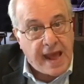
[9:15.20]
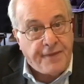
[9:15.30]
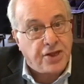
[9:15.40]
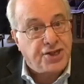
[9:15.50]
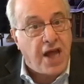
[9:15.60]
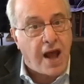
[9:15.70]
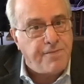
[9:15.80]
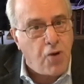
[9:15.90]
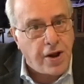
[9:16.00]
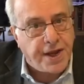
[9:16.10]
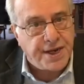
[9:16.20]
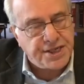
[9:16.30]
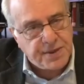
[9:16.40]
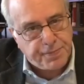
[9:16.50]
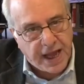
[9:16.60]
And the stock market
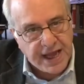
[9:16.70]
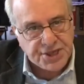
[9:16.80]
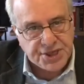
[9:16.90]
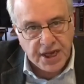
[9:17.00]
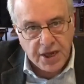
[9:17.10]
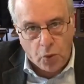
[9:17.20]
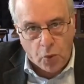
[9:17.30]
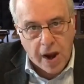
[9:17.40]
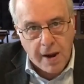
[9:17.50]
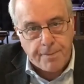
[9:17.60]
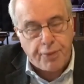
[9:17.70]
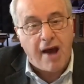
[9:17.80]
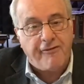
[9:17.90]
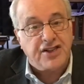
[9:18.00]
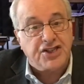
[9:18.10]
is a place where
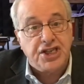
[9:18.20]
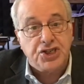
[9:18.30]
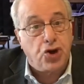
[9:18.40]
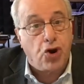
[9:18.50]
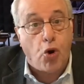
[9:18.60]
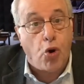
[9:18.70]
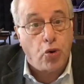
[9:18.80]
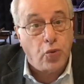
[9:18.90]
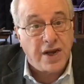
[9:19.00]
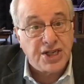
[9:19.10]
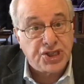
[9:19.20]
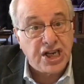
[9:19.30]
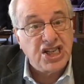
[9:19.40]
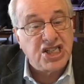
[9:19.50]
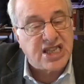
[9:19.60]
prophecies are always
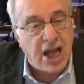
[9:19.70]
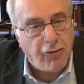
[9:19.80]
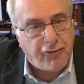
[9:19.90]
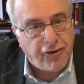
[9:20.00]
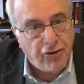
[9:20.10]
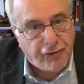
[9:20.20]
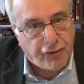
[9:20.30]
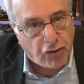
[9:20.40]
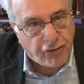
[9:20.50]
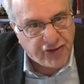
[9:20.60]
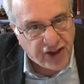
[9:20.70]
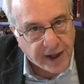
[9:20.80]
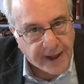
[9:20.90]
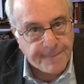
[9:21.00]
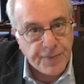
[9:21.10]

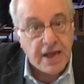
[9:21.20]
self-fulfilling.